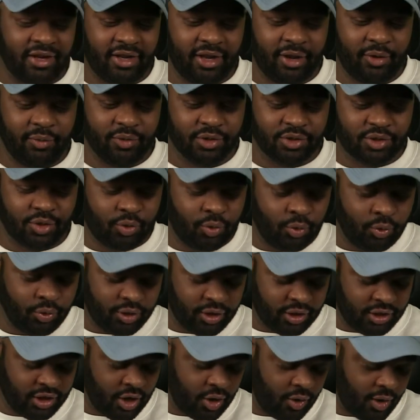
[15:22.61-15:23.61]
it was cool
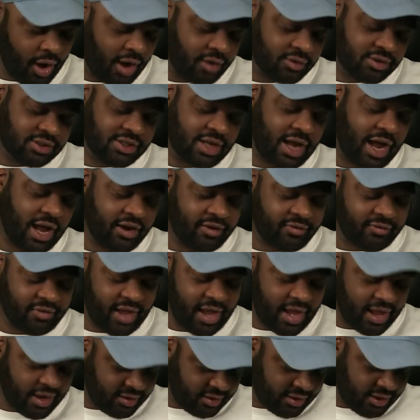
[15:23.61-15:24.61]
to go outside of
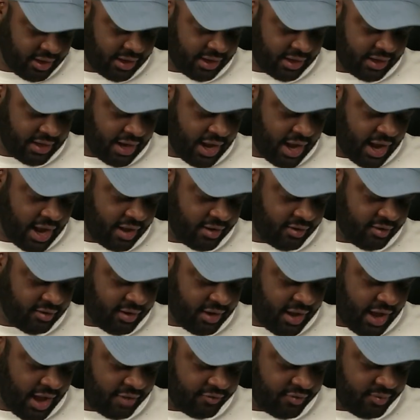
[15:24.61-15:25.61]
that and not
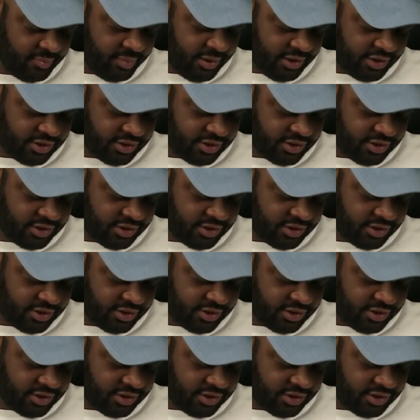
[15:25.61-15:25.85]
have it be